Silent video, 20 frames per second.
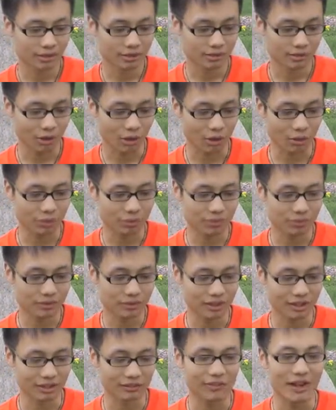So,
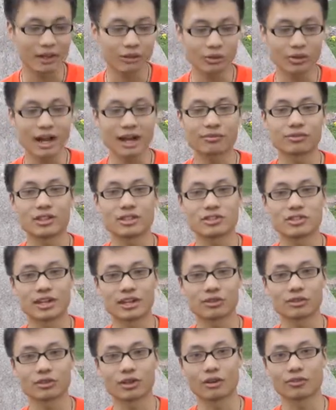if I could have the
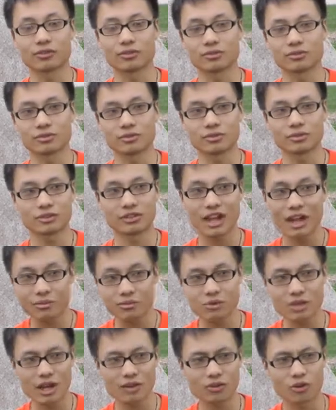chance of
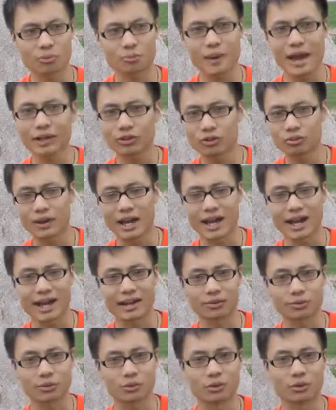time travel back to my
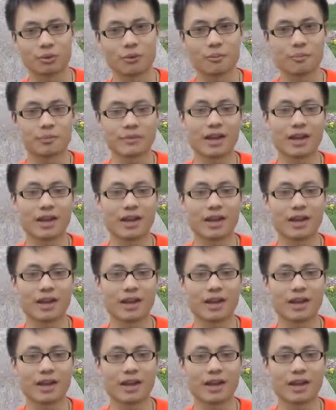high school,